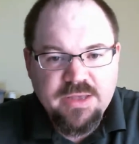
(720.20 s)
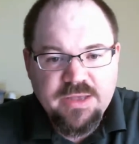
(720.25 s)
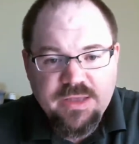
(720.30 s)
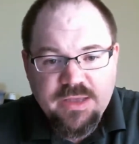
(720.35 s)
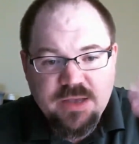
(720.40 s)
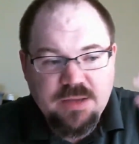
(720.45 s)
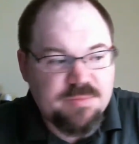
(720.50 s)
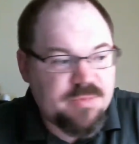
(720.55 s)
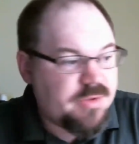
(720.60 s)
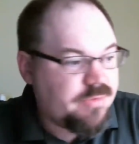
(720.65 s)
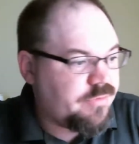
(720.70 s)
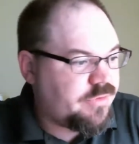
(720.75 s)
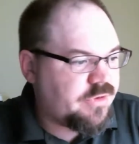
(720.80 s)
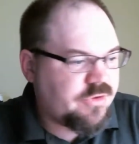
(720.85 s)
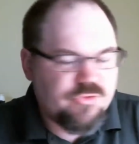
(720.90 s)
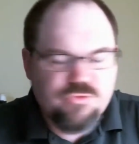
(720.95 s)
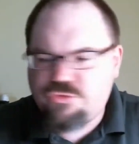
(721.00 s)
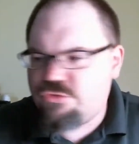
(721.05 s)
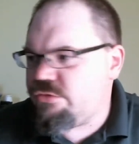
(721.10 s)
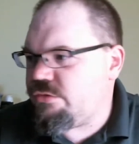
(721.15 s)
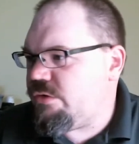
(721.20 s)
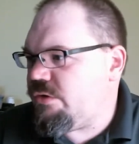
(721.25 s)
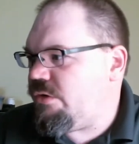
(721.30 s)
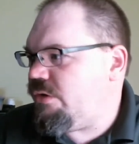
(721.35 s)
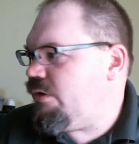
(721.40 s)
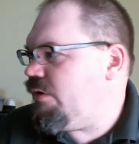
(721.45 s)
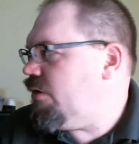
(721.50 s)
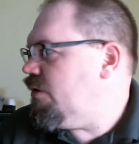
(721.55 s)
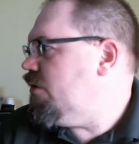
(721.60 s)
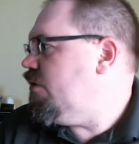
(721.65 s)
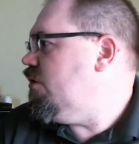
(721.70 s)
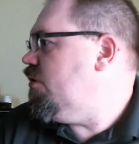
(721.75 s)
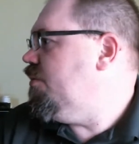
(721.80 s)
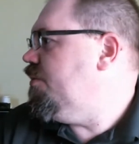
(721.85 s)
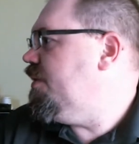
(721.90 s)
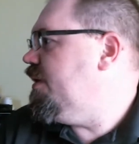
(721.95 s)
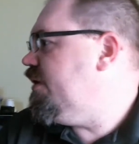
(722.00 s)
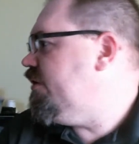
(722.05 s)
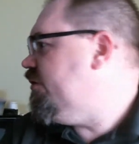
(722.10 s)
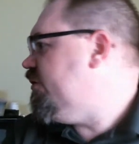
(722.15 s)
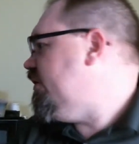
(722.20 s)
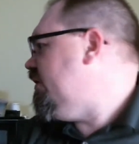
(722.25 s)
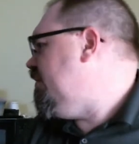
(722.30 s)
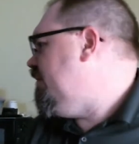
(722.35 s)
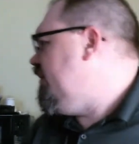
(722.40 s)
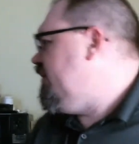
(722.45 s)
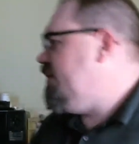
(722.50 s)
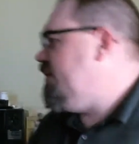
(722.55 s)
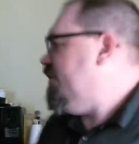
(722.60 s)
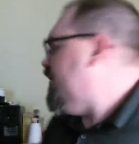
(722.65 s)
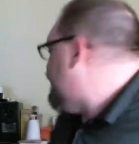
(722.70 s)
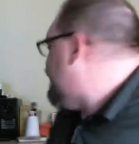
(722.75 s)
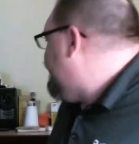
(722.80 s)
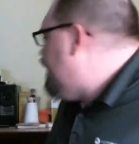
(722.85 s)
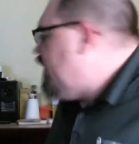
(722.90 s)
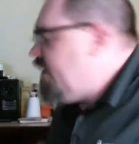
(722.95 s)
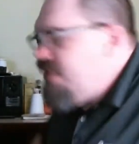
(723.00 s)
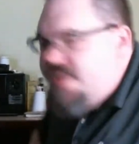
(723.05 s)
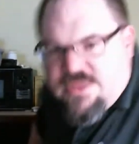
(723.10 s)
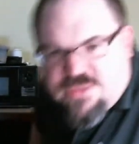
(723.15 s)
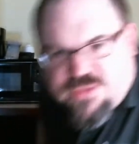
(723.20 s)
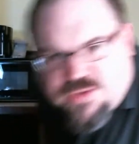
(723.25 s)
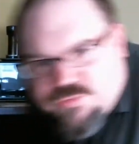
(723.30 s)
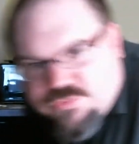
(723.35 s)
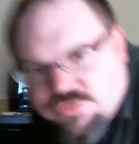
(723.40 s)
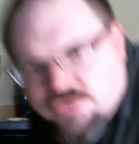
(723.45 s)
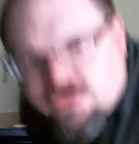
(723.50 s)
and be able to control a whole bunch. Let me see if I can find that thing real